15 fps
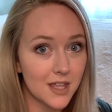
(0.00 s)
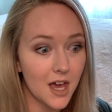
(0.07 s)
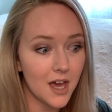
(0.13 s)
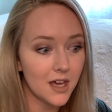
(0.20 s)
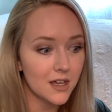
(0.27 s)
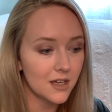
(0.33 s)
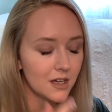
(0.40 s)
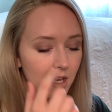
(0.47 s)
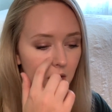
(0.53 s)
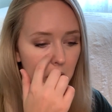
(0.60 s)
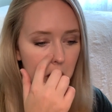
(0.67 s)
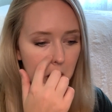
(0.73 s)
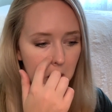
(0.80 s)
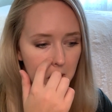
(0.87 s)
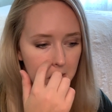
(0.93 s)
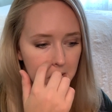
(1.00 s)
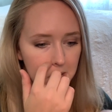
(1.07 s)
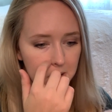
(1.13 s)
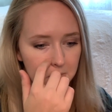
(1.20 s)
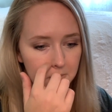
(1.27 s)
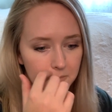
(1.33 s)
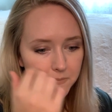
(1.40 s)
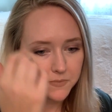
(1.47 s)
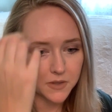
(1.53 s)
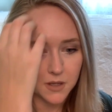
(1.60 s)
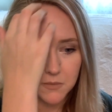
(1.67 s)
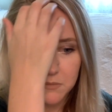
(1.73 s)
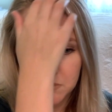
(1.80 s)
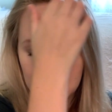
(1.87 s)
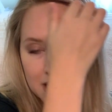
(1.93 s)
that,
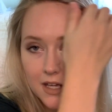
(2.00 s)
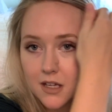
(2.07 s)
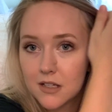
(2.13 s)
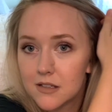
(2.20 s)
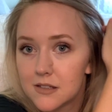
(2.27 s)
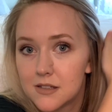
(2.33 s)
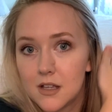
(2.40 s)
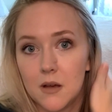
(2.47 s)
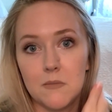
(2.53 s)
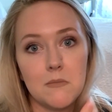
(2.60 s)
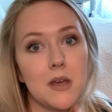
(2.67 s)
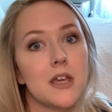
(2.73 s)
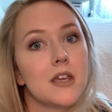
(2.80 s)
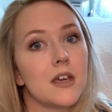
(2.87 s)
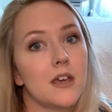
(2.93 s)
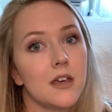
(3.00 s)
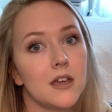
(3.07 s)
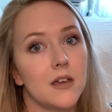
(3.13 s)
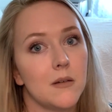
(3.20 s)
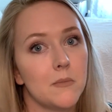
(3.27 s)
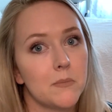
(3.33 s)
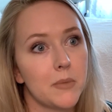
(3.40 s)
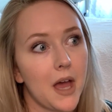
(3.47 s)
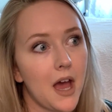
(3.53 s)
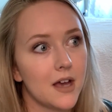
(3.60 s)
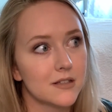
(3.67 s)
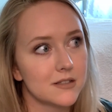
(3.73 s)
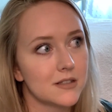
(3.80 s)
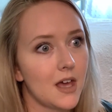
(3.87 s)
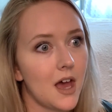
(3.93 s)
because some make it
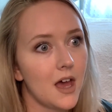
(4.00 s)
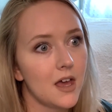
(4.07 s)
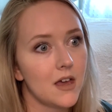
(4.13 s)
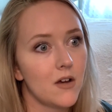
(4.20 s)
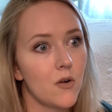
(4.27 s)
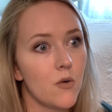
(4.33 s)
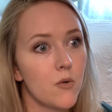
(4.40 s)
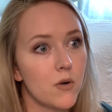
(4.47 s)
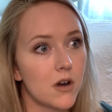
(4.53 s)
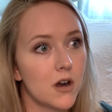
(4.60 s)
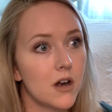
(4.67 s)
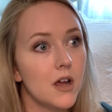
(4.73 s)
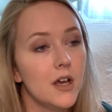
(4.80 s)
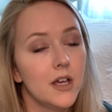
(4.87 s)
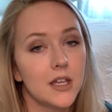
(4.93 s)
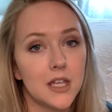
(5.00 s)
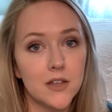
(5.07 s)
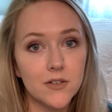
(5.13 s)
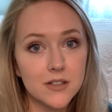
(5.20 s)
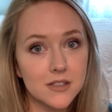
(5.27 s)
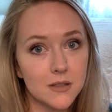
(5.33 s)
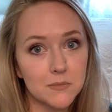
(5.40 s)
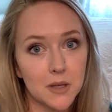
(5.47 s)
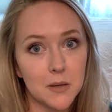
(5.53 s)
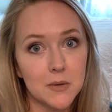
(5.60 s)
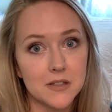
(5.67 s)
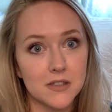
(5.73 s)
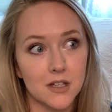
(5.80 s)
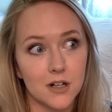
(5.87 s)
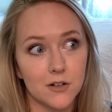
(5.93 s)
past that, or even some
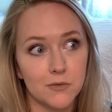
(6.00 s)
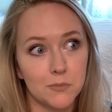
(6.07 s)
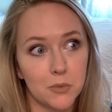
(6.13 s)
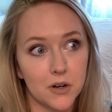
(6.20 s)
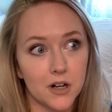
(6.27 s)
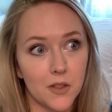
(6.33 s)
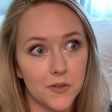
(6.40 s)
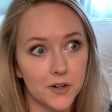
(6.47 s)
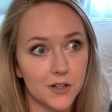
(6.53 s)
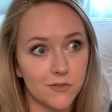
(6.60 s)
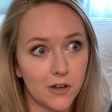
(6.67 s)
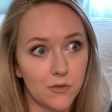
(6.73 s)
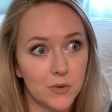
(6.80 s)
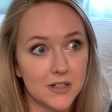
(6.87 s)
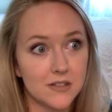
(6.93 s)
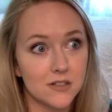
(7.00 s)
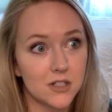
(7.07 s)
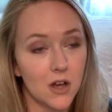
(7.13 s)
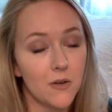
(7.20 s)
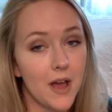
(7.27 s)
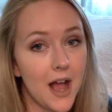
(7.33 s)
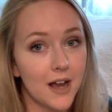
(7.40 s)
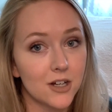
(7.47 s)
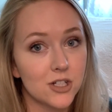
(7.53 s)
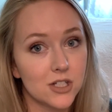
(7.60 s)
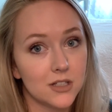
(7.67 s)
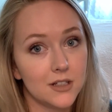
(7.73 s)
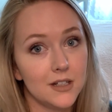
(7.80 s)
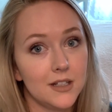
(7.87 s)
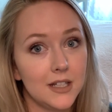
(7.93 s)
babies that are born at 35 weeks don't
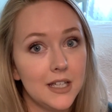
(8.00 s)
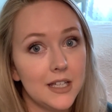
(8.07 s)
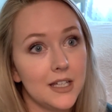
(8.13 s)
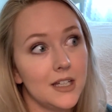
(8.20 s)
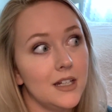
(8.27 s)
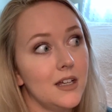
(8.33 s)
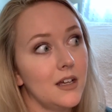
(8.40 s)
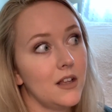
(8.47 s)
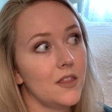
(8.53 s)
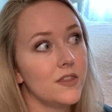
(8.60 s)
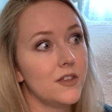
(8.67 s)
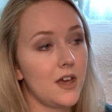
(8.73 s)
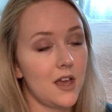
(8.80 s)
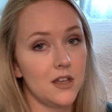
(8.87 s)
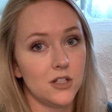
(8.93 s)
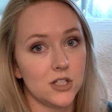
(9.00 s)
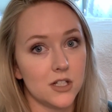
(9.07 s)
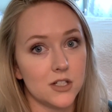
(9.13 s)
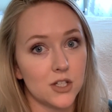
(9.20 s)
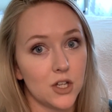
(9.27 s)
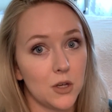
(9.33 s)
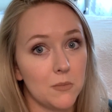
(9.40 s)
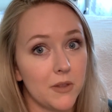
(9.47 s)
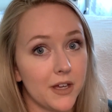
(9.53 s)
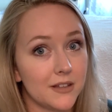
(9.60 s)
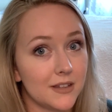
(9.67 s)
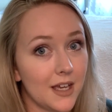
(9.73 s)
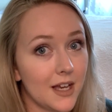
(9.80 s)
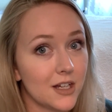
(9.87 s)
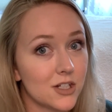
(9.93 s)
actually need the NG tube. Like
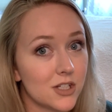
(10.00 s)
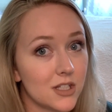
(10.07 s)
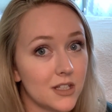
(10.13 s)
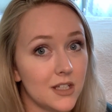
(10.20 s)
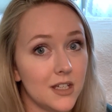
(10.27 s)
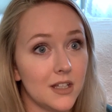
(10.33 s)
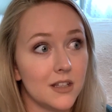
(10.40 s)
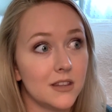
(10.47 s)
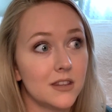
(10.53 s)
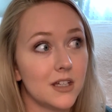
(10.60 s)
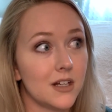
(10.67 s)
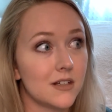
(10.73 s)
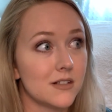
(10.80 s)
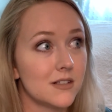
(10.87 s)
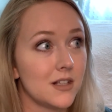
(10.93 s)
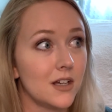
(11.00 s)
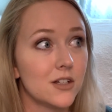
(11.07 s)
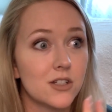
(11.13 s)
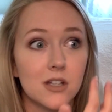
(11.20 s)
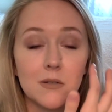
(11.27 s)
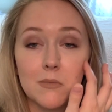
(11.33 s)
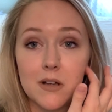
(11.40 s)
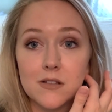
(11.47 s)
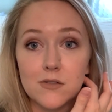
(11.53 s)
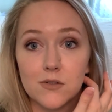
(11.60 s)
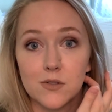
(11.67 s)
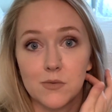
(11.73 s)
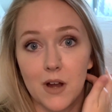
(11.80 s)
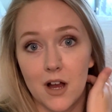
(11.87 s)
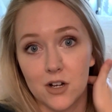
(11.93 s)
their suction
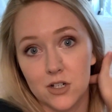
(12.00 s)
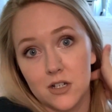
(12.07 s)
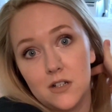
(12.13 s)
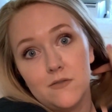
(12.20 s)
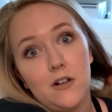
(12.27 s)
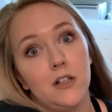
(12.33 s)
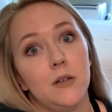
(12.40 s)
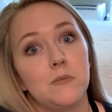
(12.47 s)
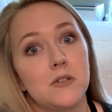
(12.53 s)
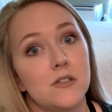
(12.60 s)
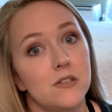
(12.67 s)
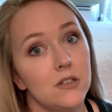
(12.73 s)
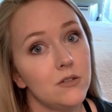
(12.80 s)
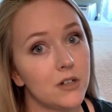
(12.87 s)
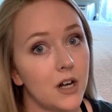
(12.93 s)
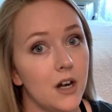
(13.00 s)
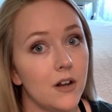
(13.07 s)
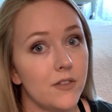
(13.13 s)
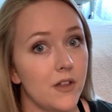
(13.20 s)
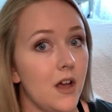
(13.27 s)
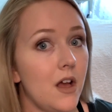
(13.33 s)
muscles were actually developed sooner